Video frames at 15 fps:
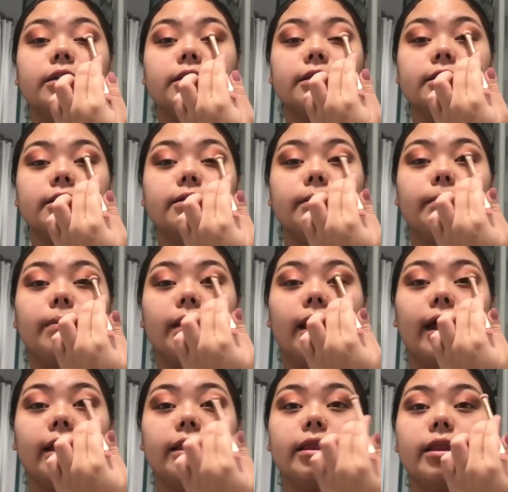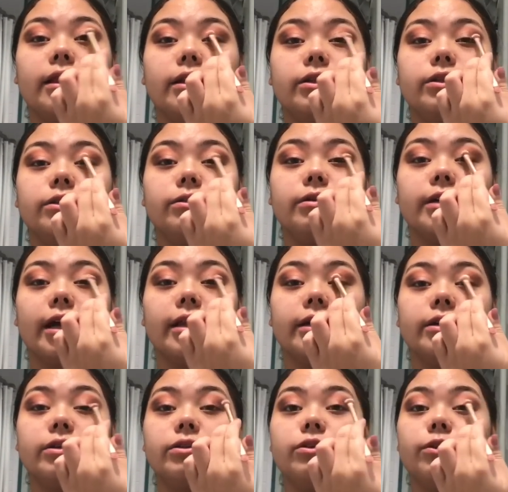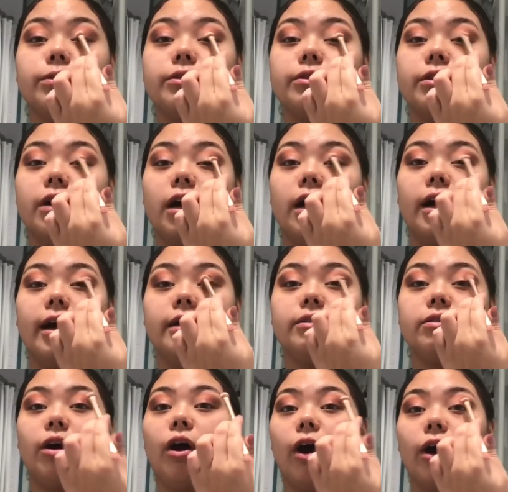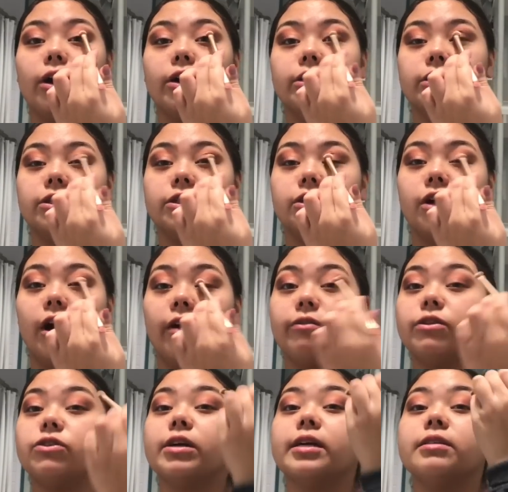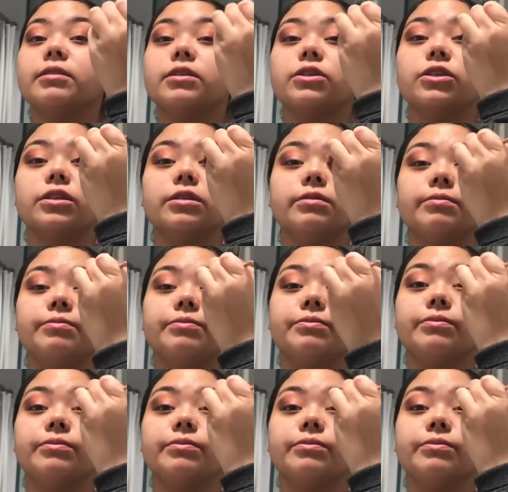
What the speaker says: just blend the two together so it's not as harsh of a transition.